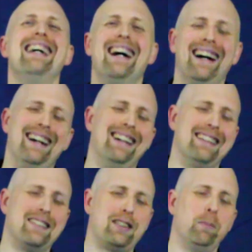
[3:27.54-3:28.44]

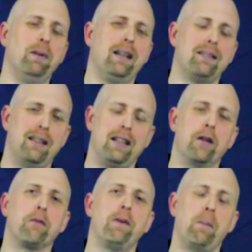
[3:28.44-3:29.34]
the siblings and the
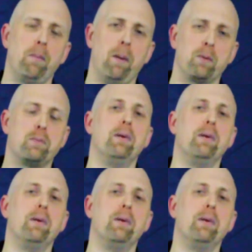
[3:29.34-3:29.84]
other family members